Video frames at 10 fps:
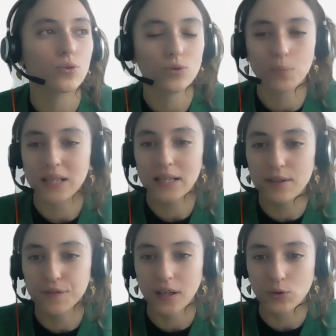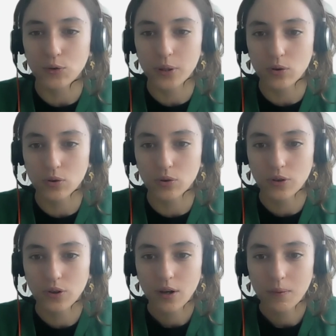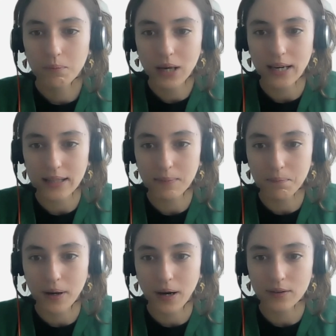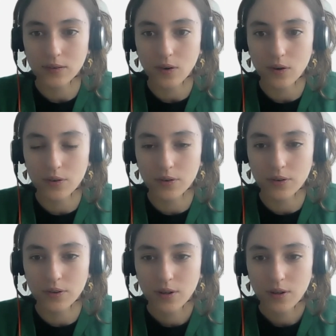belief that we could make an impact on